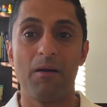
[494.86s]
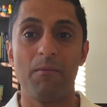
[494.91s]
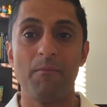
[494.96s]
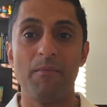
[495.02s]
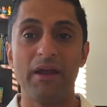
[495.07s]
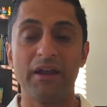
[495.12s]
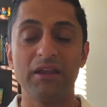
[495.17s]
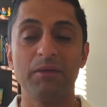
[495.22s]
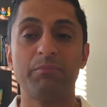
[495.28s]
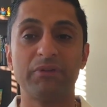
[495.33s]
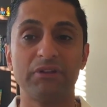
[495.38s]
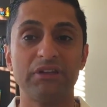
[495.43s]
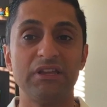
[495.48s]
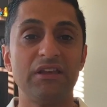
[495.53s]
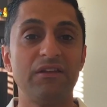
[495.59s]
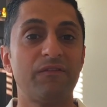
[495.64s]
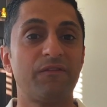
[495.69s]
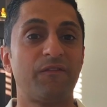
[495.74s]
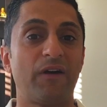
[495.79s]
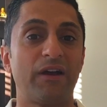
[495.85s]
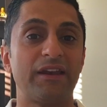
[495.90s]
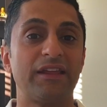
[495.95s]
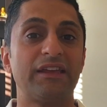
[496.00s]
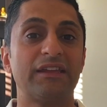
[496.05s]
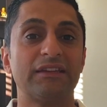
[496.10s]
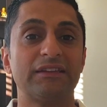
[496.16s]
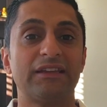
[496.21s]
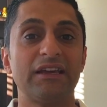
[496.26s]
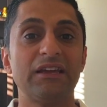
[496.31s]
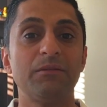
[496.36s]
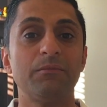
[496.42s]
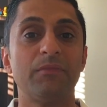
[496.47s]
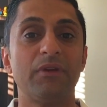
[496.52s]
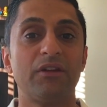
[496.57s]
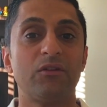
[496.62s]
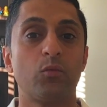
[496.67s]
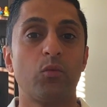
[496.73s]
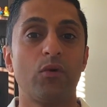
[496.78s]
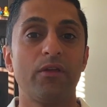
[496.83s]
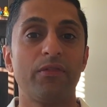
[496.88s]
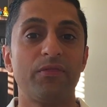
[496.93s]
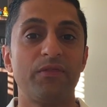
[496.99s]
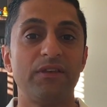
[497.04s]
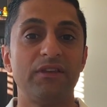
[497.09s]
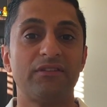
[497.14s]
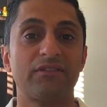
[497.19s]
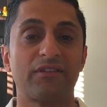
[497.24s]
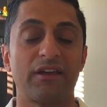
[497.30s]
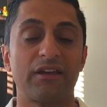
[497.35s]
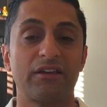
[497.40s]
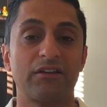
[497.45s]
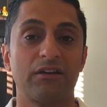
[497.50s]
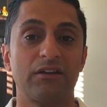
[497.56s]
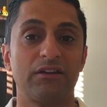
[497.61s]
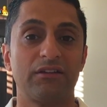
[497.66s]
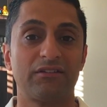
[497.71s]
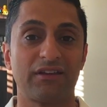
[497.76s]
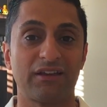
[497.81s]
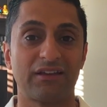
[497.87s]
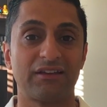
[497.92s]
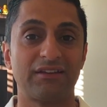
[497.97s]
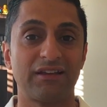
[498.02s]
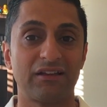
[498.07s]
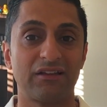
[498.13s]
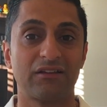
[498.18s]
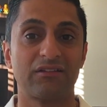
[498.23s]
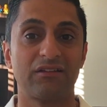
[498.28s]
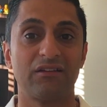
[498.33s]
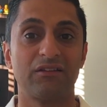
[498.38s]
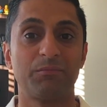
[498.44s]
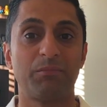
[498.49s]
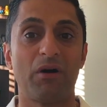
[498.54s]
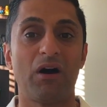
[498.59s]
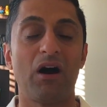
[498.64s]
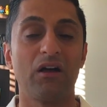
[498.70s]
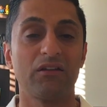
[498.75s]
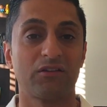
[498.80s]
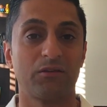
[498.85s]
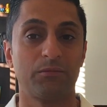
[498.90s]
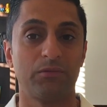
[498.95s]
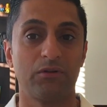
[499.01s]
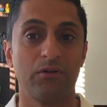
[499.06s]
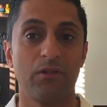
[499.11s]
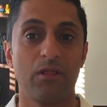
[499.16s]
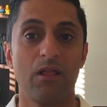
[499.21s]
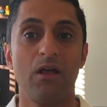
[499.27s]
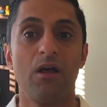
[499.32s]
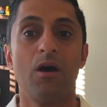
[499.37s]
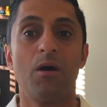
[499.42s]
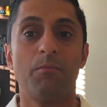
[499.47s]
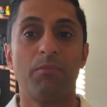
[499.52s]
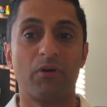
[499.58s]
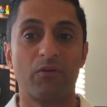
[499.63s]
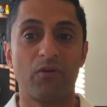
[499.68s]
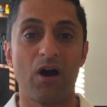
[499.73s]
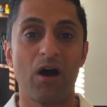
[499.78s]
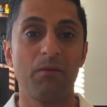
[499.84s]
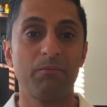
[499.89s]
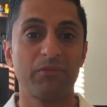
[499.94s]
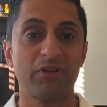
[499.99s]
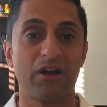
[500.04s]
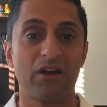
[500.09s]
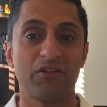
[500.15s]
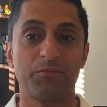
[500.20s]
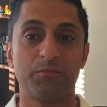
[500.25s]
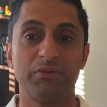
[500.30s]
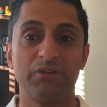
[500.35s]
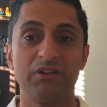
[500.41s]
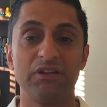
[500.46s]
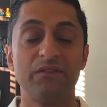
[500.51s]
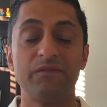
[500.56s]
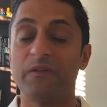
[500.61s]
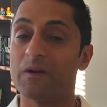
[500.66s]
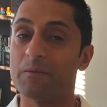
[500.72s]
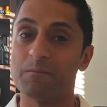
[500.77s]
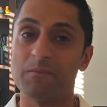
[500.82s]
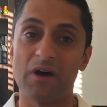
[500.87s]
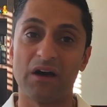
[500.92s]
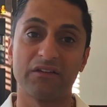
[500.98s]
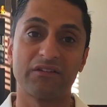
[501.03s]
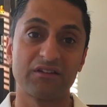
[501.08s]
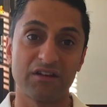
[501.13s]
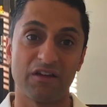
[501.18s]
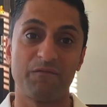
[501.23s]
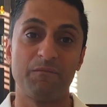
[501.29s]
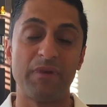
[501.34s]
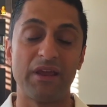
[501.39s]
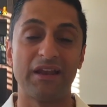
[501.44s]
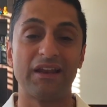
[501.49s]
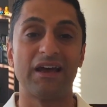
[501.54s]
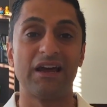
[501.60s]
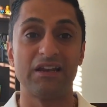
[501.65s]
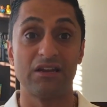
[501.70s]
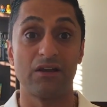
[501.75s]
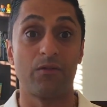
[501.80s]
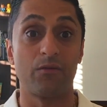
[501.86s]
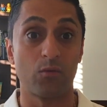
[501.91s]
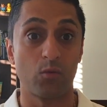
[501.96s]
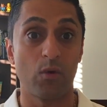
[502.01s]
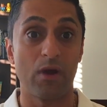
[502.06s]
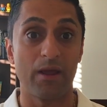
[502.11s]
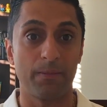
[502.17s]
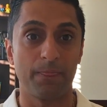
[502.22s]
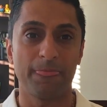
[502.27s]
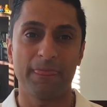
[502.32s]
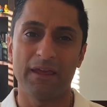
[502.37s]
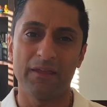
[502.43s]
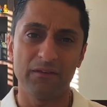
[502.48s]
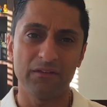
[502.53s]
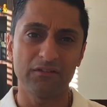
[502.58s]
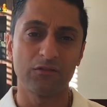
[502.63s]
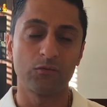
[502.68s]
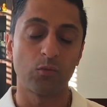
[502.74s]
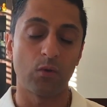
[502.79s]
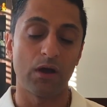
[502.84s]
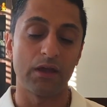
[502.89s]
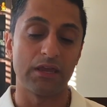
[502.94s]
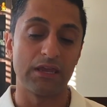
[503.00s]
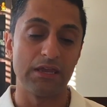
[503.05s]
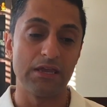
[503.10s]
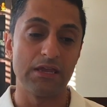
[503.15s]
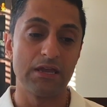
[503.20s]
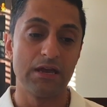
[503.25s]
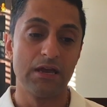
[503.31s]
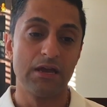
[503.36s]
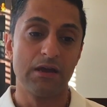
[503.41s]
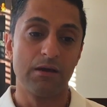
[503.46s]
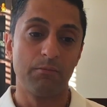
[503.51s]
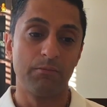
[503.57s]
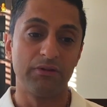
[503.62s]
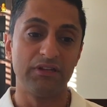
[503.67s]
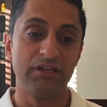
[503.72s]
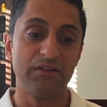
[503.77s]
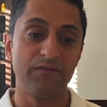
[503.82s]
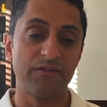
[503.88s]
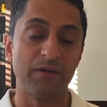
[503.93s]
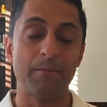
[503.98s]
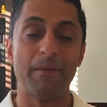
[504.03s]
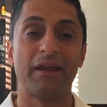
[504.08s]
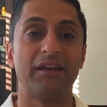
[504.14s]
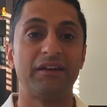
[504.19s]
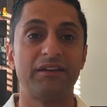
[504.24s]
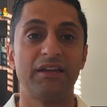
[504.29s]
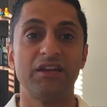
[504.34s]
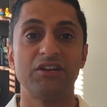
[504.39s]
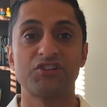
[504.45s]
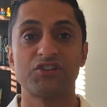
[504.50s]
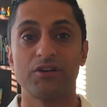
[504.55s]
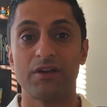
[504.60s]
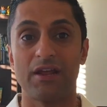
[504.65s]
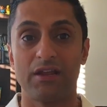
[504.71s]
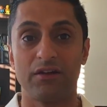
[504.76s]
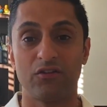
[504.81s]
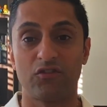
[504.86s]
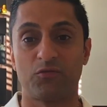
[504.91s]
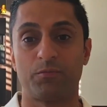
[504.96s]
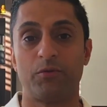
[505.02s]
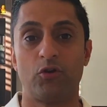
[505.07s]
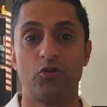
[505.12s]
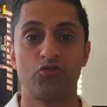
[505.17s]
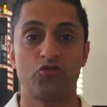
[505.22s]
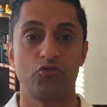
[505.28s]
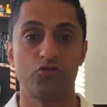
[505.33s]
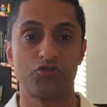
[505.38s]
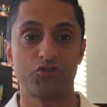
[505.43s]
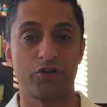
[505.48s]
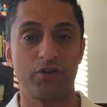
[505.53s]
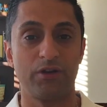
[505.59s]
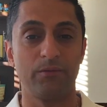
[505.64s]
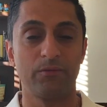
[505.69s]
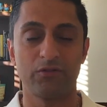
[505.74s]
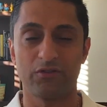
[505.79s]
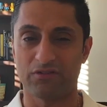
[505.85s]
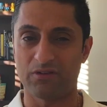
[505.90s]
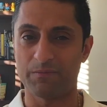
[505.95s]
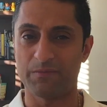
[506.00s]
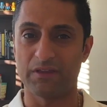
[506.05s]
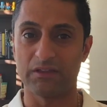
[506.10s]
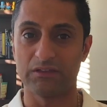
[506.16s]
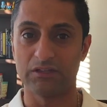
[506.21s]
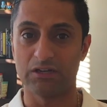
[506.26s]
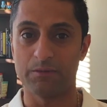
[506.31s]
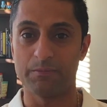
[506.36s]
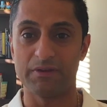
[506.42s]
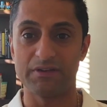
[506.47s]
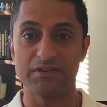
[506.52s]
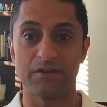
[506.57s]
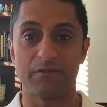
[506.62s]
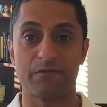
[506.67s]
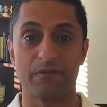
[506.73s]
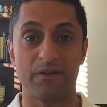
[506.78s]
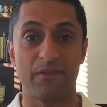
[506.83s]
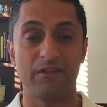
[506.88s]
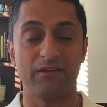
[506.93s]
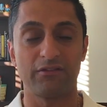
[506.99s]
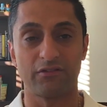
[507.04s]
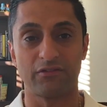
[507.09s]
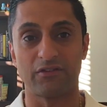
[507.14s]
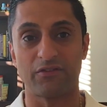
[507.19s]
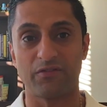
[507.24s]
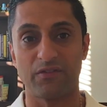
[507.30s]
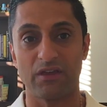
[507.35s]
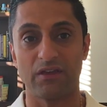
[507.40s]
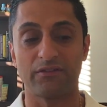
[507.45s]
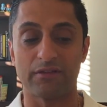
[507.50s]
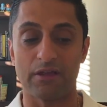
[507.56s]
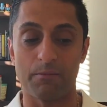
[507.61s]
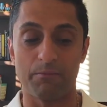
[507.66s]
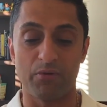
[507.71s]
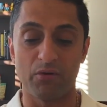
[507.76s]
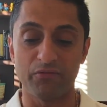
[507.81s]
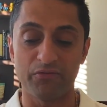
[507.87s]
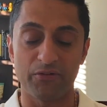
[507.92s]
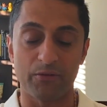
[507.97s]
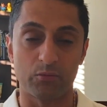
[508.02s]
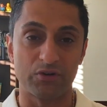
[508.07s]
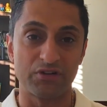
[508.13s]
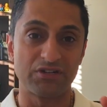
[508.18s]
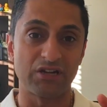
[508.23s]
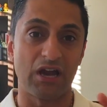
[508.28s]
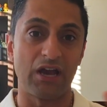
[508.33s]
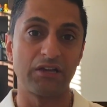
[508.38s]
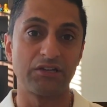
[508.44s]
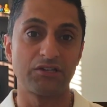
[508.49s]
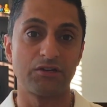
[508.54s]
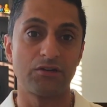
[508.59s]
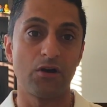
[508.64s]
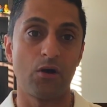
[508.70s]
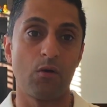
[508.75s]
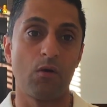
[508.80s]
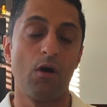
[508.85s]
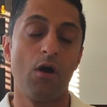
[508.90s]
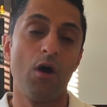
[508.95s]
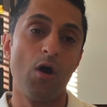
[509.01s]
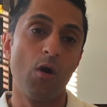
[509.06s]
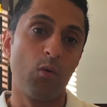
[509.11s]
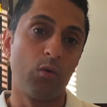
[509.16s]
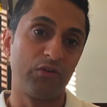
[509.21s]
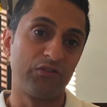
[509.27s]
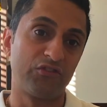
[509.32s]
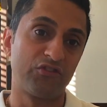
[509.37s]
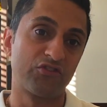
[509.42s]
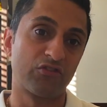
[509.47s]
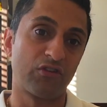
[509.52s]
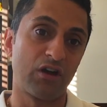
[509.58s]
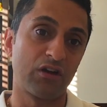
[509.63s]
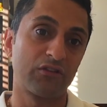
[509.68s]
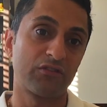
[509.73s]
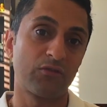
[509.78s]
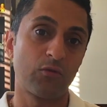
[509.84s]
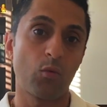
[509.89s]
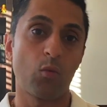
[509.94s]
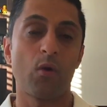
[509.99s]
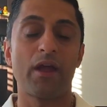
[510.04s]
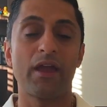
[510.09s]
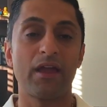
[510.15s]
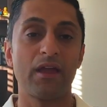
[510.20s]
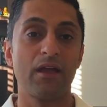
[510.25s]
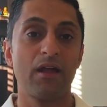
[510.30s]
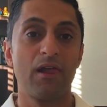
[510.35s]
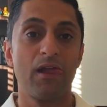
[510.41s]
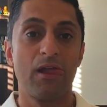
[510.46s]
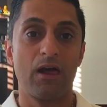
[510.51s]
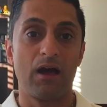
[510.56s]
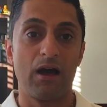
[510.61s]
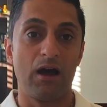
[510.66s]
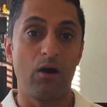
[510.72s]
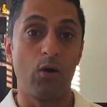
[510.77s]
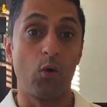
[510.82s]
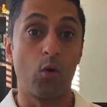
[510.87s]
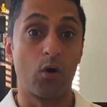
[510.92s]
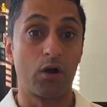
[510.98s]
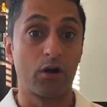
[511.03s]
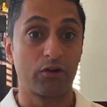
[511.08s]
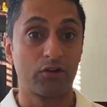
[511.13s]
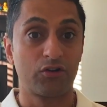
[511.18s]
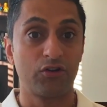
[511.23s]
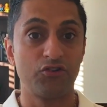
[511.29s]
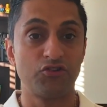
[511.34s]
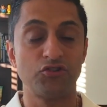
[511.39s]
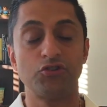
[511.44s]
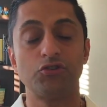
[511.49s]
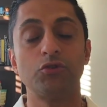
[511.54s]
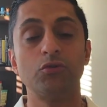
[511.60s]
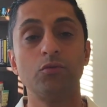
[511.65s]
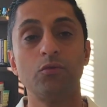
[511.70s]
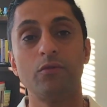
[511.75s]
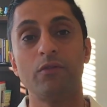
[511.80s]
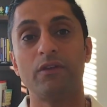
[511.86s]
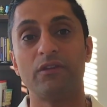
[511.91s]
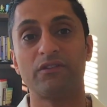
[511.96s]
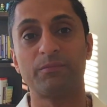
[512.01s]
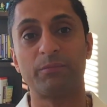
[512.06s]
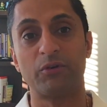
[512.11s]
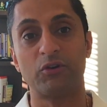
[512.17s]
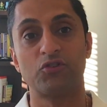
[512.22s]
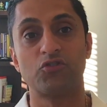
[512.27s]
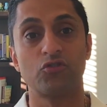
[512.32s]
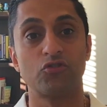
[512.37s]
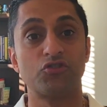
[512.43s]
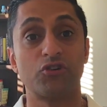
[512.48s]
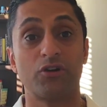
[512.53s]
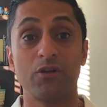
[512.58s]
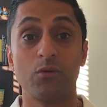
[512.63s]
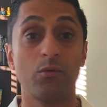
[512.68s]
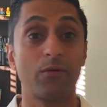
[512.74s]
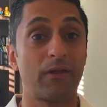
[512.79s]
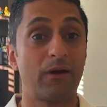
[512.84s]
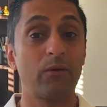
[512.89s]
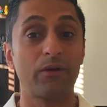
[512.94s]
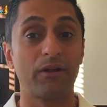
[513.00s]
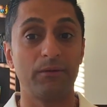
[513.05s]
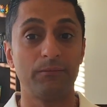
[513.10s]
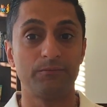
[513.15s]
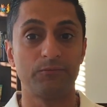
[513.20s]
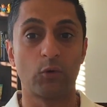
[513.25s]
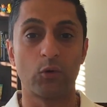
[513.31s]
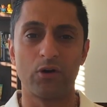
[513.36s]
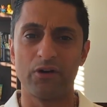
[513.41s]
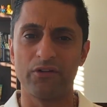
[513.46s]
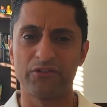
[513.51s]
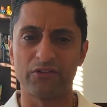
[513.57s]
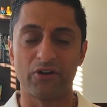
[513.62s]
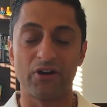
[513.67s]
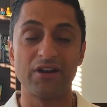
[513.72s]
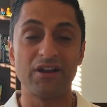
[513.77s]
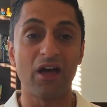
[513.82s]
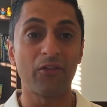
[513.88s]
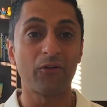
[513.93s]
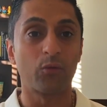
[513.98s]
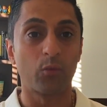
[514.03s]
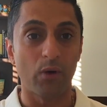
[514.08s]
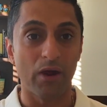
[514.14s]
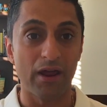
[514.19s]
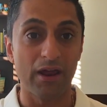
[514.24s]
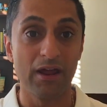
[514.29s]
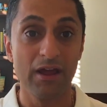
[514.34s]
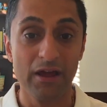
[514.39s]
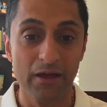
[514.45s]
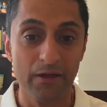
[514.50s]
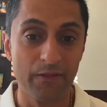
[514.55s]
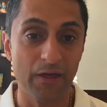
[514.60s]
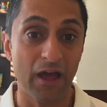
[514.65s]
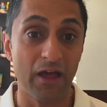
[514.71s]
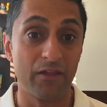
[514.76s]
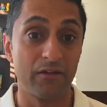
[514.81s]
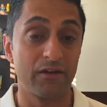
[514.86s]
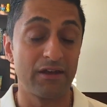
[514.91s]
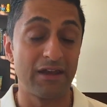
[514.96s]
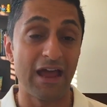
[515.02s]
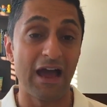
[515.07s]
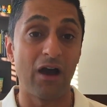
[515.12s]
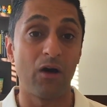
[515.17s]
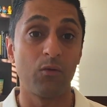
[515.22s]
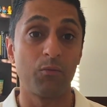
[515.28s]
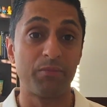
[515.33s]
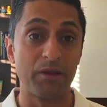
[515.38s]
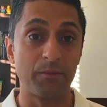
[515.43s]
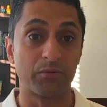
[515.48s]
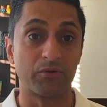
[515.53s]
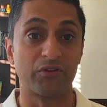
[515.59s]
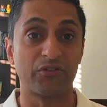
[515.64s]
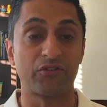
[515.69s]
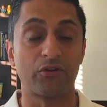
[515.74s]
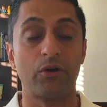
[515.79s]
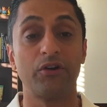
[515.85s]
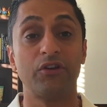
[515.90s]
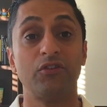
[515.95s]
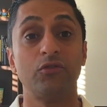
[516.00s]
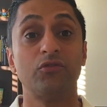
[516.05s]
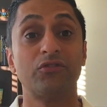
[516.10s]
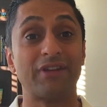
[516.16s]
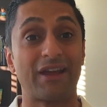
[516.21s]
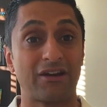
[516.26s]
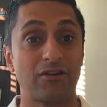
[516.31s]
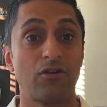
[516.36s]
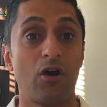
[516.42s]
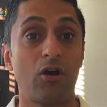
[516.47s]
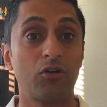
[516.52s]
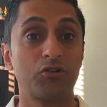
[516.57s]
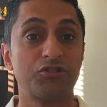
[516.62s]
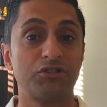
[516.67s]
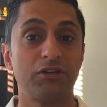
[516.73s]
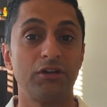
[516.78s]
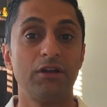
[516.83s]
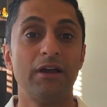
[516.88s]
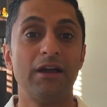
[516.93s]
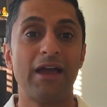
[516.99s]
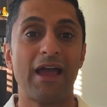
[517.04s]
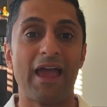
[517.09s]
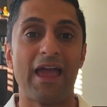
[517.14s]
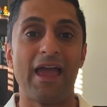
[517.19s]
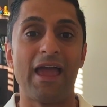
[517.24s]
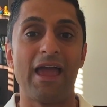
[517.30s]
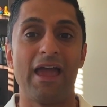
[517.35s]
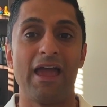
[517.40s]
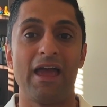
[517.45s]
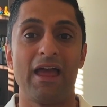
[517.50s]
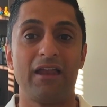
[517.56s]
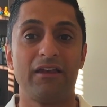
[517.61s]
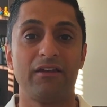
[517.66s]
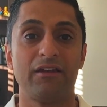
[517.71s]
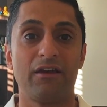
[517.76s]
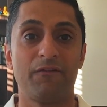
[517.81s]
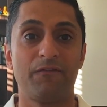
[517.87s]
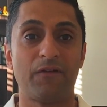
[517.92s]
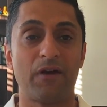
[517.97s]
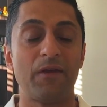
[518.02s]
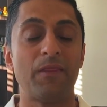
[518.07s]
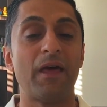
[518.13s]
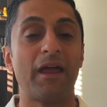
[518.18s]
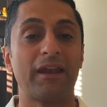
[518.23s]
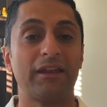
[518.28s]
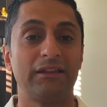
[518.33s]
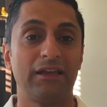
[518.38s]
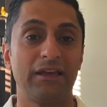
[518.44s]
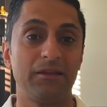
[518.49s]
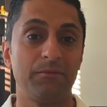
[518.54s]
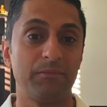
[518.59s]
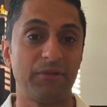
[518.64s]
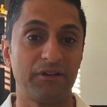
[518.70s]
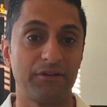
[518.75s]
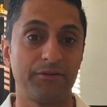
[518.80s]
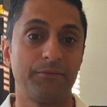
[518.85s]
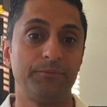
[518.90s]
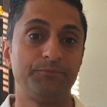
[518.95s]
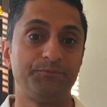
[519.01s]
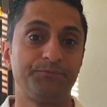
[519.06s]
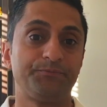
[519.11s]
Many believe finding enlightenment with these psychedelics is possible, but Ram Dass believed there must have been another way. And this is why he believed in meditation and the spiritual journey. So something a little bit different. This is the things that both of them were dying to know. Was drugs the way, or could you do the spiritual journey without it? Or is there another way that now people are starting to use technology and find that enlightenment?